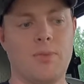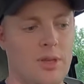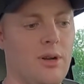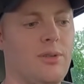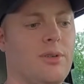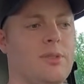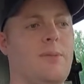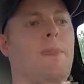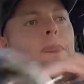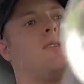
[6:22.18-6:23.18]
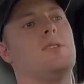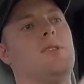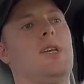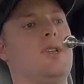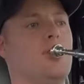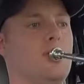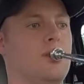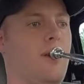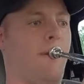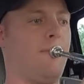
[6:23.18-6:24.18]
you know, there's sections
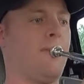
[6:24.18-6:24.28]
that